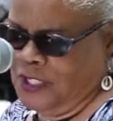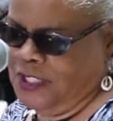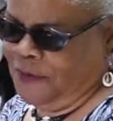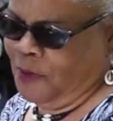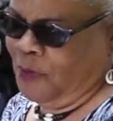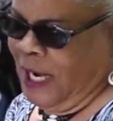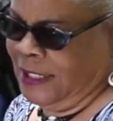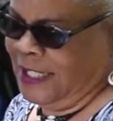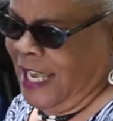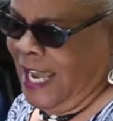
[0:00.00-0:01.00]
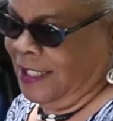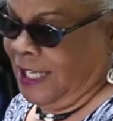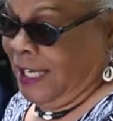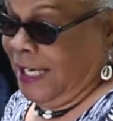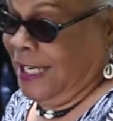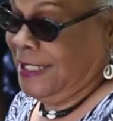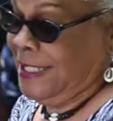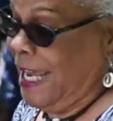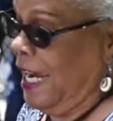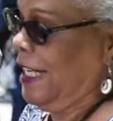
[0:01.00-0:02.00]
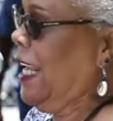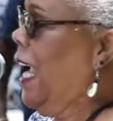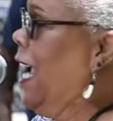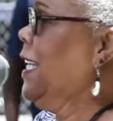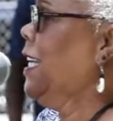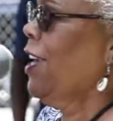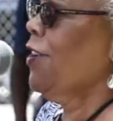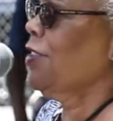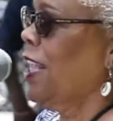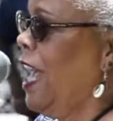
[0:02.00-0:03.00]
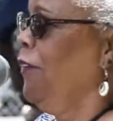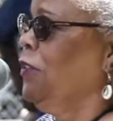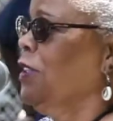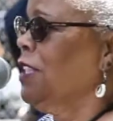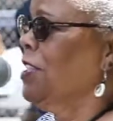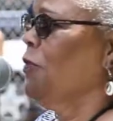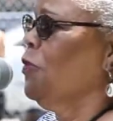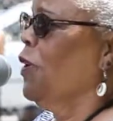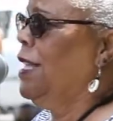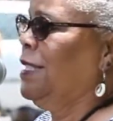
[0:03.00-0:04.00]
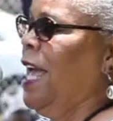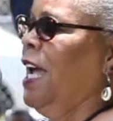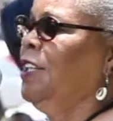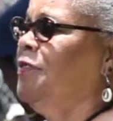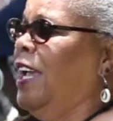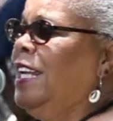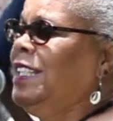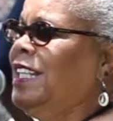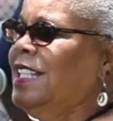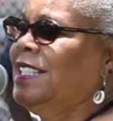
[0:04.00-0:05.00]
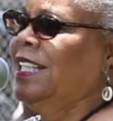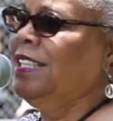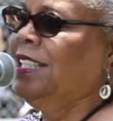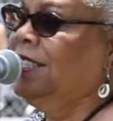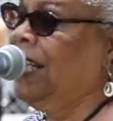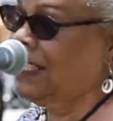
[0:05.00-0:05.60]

Civil Rights Act is 98 years after the Civil Rights Act of 1866.